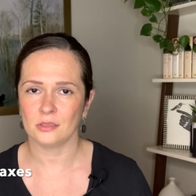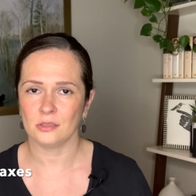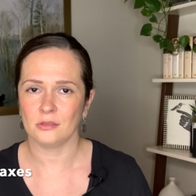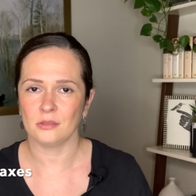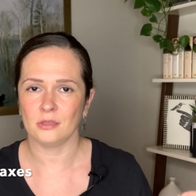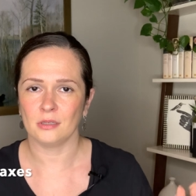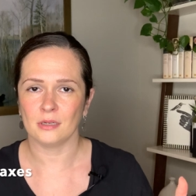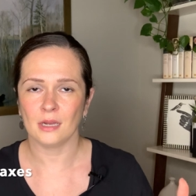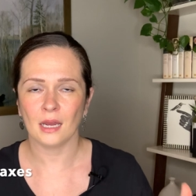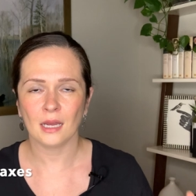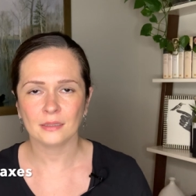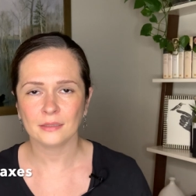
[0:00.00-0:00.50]
you
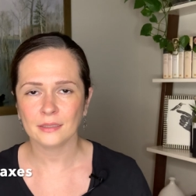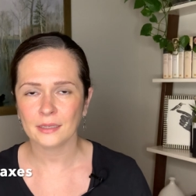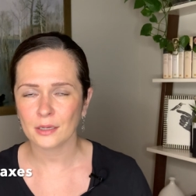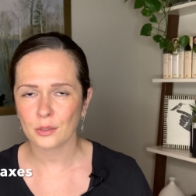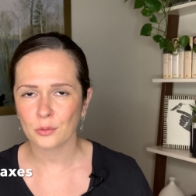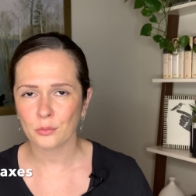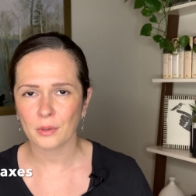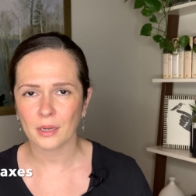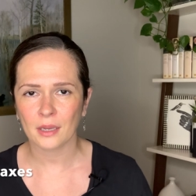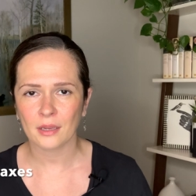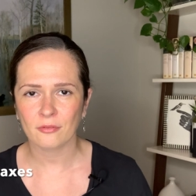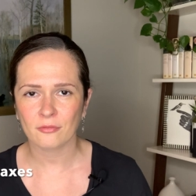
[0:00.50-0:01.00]
cannot get
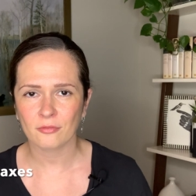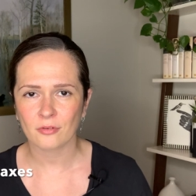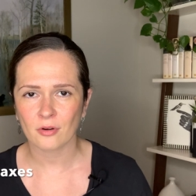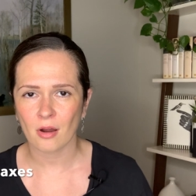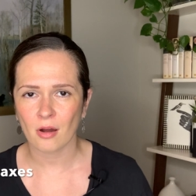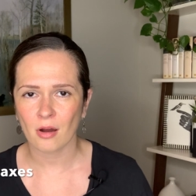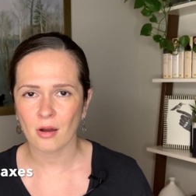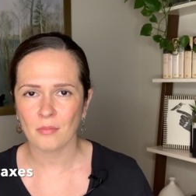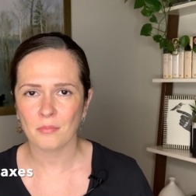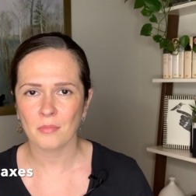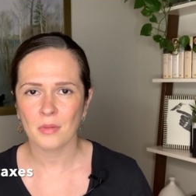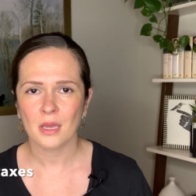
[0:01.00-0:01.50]
away
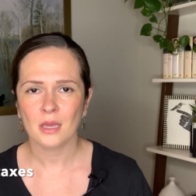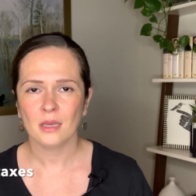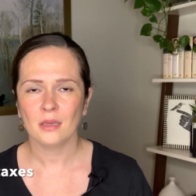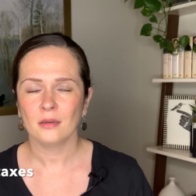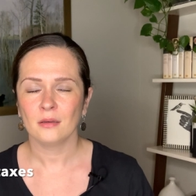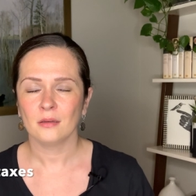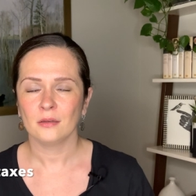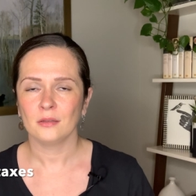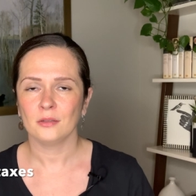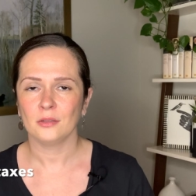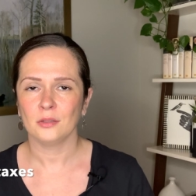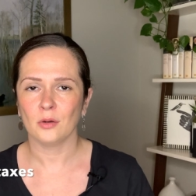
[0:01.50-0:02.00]
from.
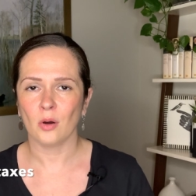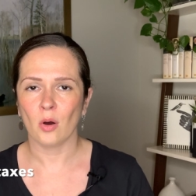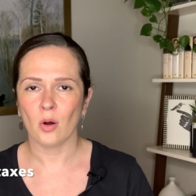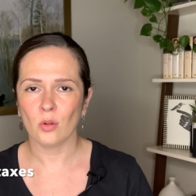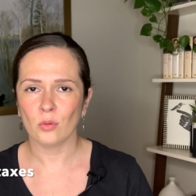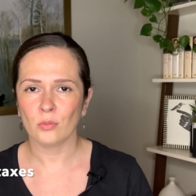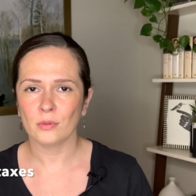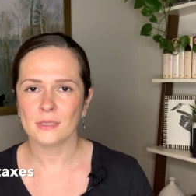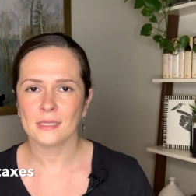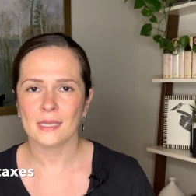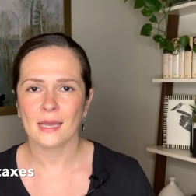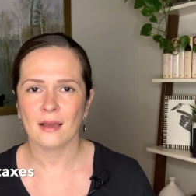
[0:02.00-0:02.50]
You
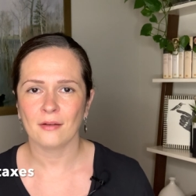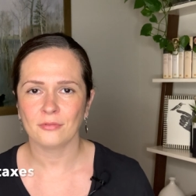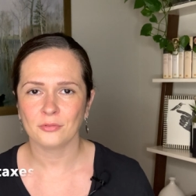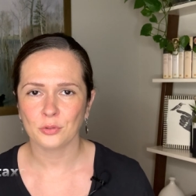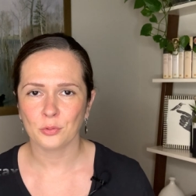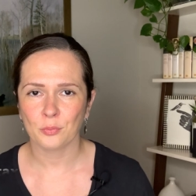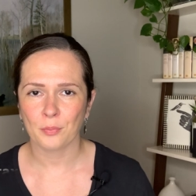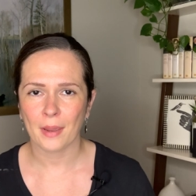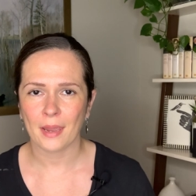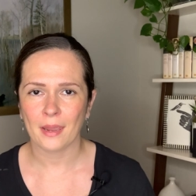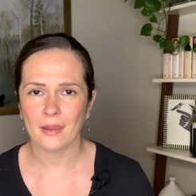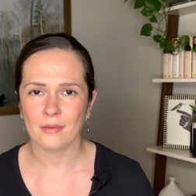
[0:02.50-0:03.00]
always have to
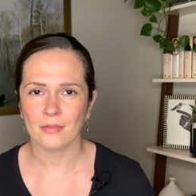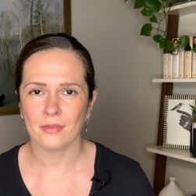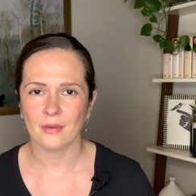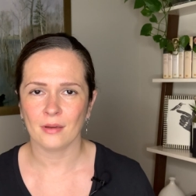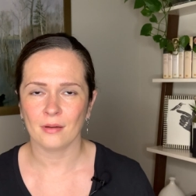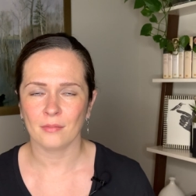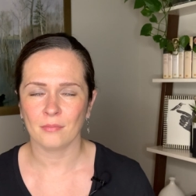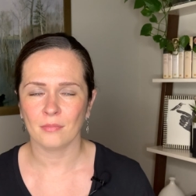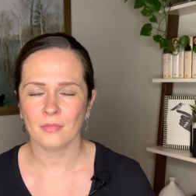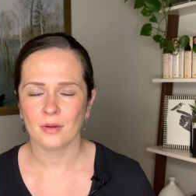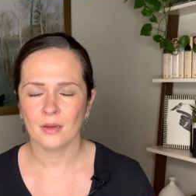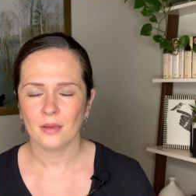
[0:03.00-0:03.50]
pay
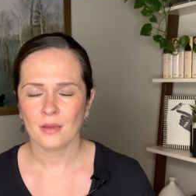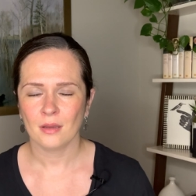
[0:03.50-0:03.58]
them